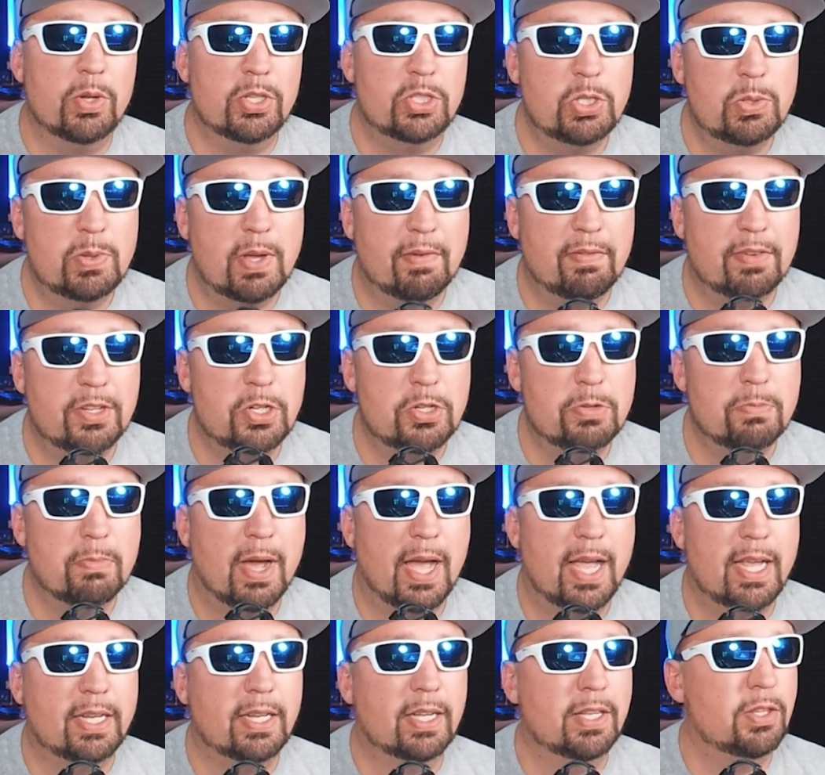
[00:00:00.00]
We do have a new
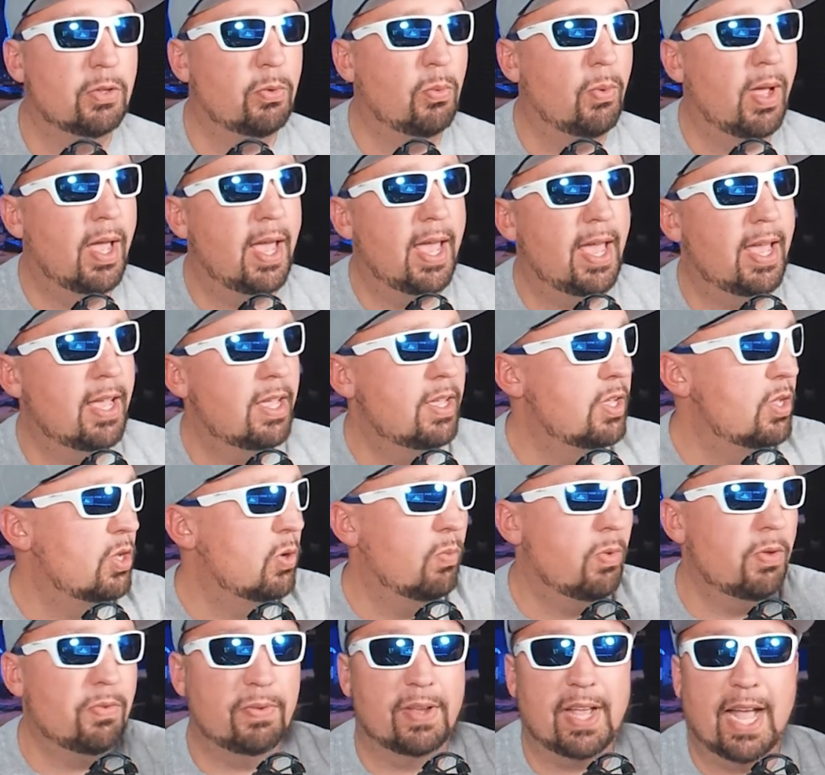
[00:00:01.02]
mic on the way.
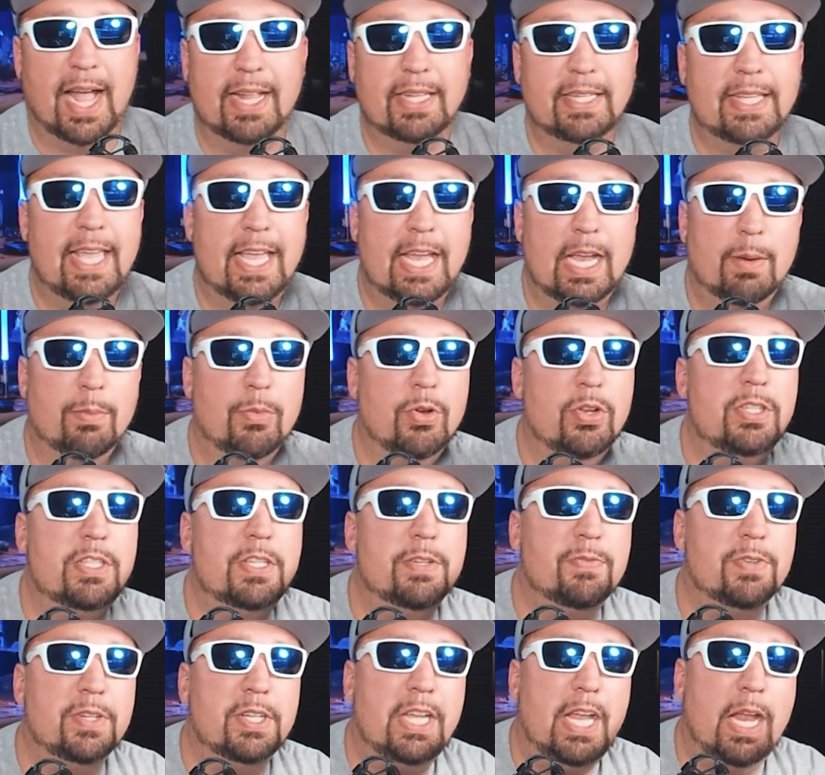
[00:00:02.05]
We've got camera,
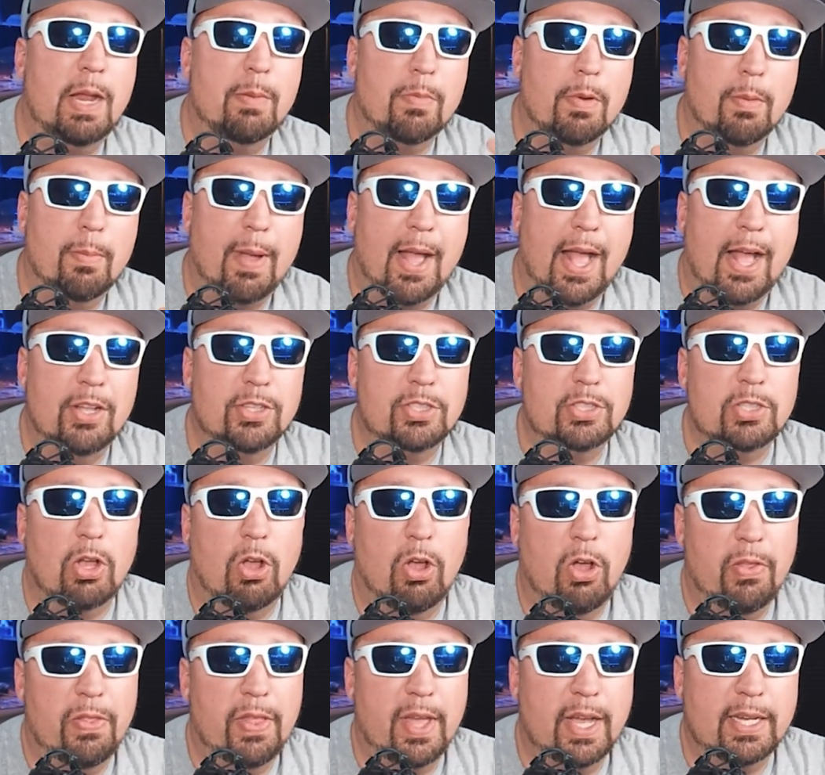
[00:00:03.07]
different camera mounts,
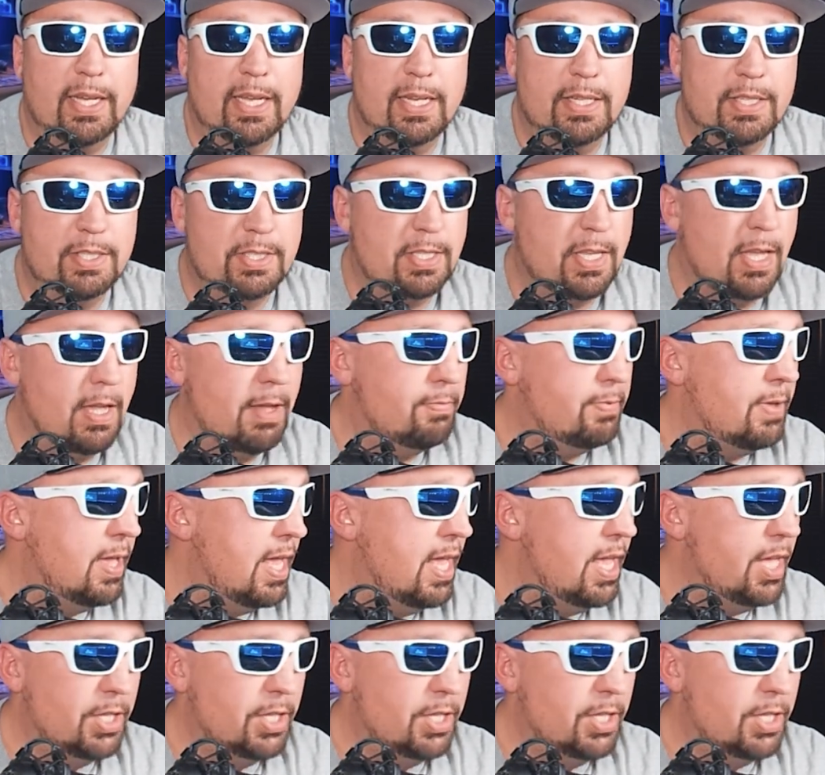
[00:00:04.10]
all that kind of stuff.